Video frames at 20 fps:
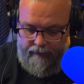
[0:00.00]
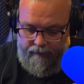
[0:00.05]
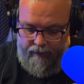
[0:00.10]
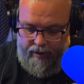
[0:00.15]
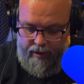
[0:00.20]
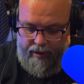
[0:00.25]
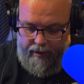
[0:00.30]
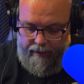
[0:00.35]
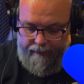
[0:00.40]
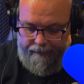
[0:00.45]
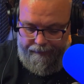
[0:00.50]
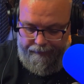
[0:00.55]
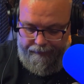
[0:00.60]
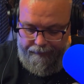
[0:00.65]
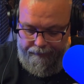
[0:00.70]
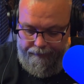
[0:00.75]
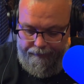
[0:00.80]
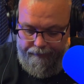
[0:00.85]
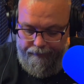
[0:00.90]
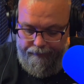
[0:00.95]
Um,
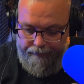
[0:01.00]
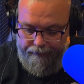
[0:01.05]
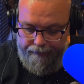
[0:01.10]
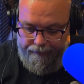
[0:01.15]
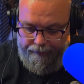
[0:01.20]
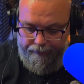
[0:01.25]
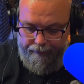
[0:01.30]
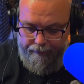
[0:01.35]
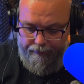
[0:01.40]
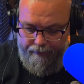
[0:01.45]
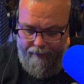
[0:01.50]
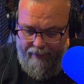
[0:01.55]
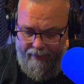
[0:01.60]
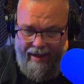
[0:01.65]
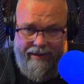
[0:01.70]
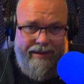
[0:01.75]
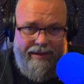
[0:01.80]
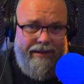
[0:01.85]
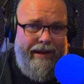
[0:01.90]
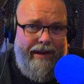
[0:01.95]

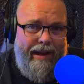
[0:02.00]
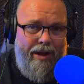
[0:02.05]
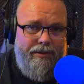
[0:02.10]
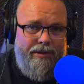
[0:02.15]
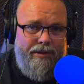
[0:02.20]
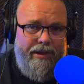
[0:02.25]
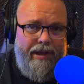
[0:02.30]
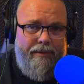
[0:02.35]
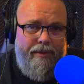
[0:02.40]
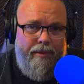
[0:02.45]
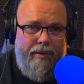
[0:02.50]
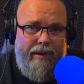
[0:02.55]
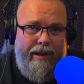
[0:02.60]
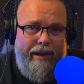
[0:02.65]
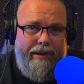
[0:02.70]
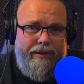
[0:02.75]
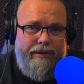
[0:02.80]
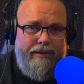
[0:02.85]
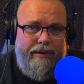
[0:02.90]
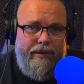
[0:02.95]
I sent it out to get
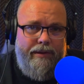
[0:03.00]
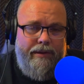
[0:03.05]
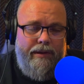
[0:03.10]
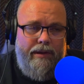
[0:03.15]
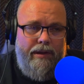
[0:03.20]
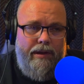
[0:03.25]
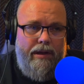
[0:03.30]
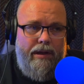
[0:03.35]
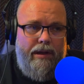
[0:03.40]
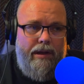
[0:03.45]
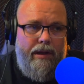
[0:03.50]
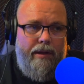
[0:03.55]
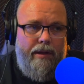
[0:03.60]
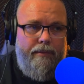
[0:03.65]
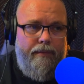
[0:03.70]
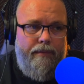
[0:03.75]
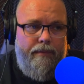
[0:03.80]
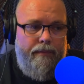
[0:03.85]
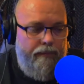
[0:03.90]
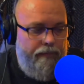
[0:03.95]
replaced.
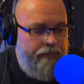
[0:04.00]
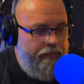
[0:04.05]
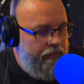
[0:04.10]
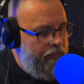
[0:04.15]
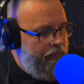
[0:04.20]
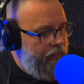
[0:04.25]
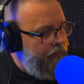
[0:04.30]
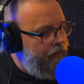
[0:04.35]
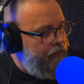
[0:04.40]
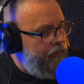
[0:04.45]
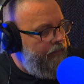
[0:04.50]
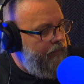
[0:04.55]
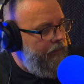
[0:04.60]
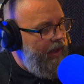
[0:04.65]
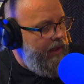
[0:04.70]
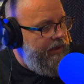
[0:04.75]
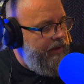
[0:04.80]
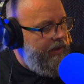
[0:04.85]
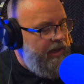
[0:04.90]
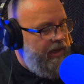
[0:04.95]
Um,
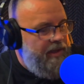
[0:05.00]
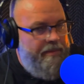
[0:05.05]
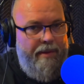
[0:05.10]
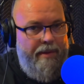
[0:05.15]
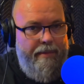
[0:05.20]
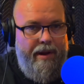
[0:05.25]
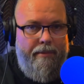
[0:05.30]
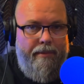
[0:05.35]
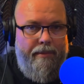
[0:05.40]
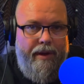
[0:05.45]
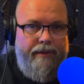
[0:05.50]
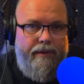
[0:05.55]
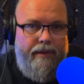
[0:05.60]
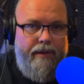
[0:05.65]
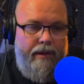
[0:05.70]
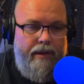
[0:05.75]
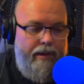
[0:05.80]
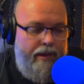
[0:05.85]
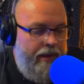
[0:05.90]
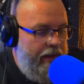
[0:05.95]
as I said, it's been about a month,
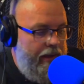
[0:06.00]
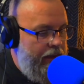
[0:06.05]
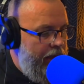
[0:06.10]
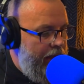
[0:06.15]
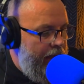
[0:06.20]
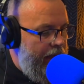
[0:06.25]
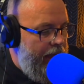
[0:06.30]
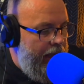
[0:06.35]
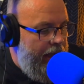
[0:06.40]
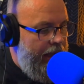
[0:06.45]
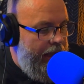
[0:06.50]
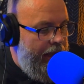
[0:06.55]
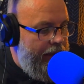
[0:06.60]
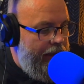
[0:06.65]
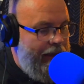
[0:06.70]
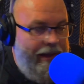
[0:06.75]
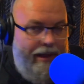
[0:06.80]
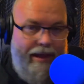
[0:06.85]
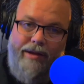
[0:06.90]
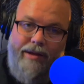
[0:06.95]

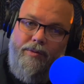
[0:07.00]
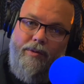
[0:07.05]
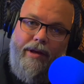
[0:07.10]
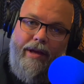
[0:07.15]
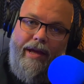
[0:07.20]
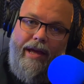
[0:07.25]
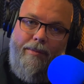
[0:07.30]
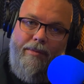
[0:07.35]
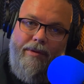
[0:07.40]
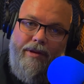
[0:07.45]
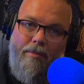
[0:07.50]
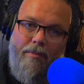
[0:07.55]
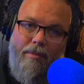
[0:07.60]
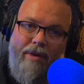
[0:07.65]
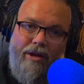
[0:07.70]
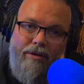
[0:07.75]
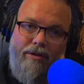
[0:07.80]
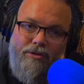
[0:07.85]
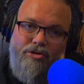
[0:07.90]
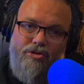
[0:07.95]
and guess what came in the
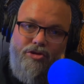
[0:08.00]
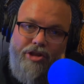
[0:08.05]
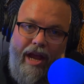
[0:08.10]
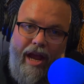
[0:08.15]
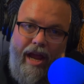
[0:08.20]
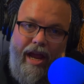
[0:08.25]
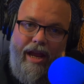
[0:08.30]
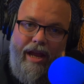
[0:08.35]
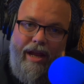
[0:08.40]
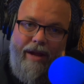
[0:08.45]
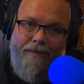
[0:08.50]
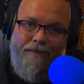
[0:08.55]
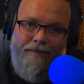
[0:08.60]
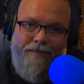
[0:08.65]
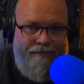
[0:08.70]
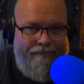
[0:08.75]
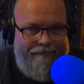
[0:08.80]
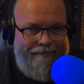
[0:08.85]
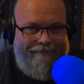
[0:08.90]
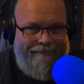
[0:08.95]
mail today?
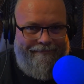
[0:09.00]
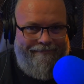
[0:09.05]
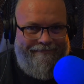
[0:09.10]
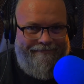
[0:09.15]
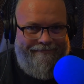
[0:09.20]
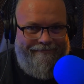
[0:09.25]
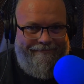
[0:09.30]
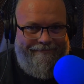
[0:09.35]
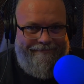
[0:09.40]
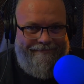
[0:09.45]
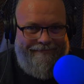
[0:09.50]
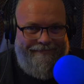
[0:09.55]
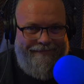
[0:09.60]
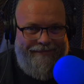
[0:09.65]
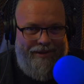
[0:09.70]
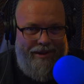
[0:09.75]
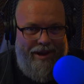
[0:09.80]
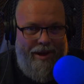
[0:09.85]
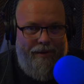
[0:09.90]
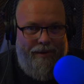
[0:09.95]

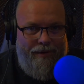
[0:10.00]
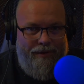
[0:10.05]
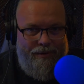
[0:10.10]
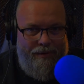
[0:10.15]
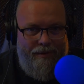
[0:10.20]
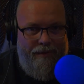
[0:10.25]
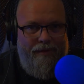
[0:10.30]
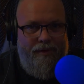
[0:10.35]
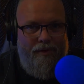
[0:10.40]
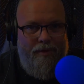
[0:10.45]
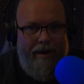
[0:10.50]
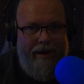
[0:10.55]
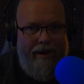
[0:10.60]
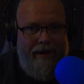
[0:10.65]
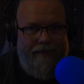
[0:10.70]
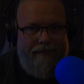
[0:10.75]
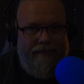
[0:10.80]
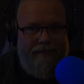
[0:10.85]
So now we're gonna do a review about it.